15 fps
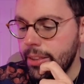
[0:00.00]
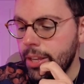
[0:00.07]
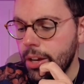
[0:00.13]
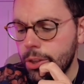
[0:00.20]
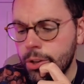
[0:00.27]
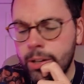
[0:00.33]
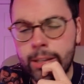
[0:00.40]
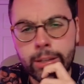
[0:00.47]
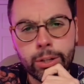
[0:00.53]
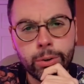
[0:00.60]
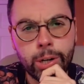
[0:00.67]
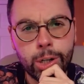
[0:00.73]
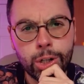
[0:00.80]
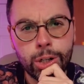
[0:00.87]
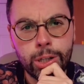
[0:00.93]
The other
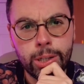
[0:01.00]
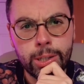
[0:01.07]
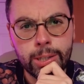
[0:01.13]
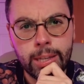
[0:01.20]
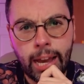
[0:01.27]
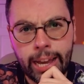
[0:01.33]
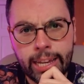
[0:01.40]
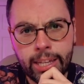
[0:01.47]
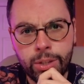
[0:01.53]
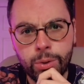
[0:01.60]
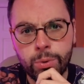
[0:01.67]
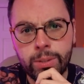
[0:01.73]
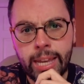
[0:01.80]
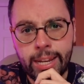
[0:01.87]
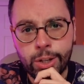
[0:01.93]
consideration is I can
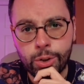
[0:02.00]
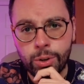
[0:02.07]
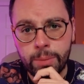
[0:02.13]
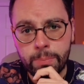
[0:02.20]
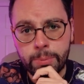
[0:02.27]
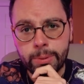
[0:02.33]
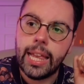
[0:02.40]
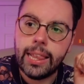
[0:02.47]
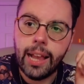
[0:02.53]
do day trips.